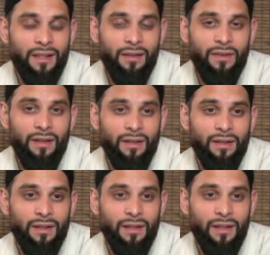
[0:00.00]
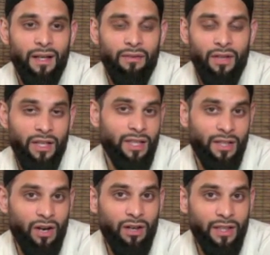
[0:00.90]

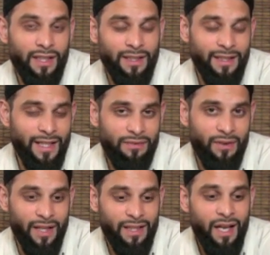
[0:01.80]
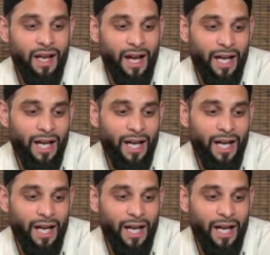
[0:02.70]
onion and garlic, then that's fine.